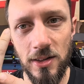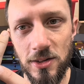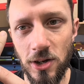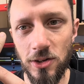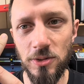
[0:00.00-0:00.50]

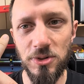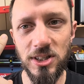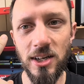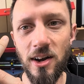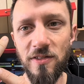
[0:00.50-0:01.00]
took some
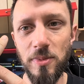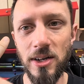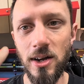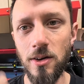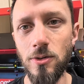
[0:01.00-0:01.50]
skin off my
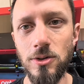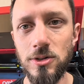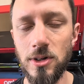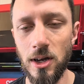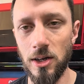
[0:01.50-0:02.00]

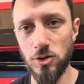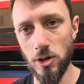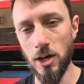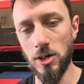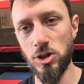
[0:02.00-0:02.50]
knuckles,
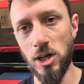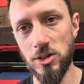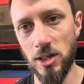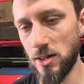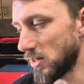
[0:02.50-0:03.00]

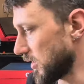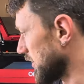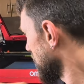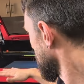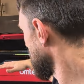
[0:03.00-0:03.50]
adjusting
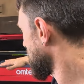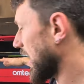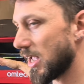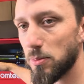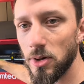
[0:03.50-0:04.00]
the
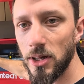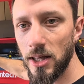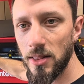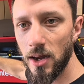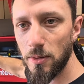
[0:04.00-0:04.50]
table
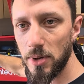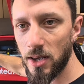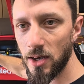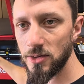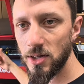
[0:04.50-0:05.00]
in there,
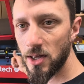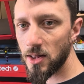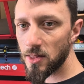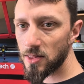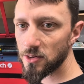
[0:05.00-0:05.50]
because
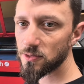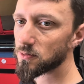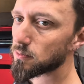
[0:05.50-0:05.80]
this